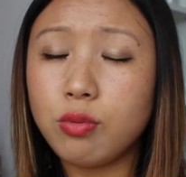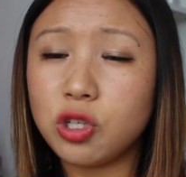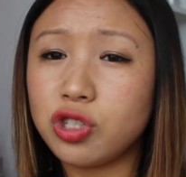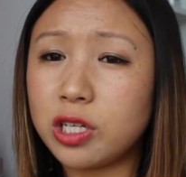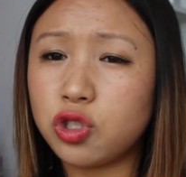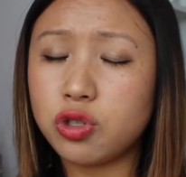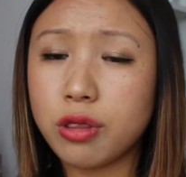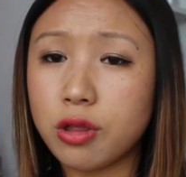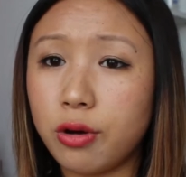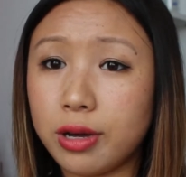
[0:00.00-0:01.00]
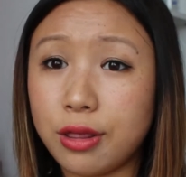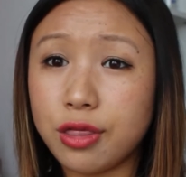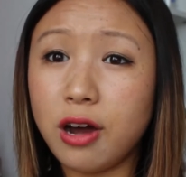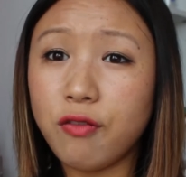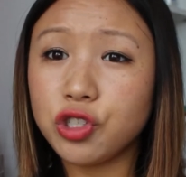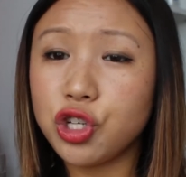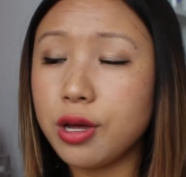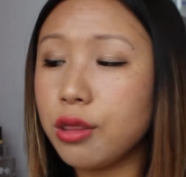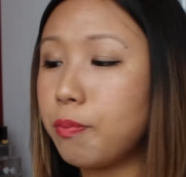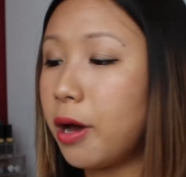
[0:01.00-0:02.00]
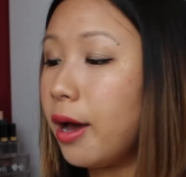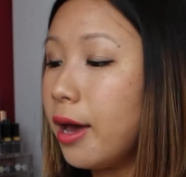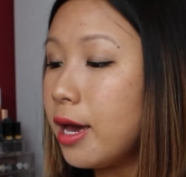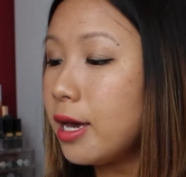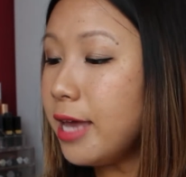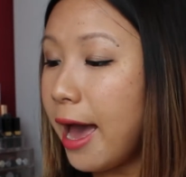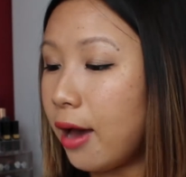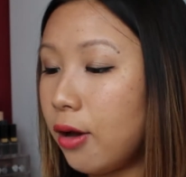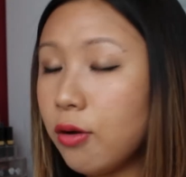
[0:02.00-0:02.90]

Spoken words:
which they stock in Selfridges, but yeah,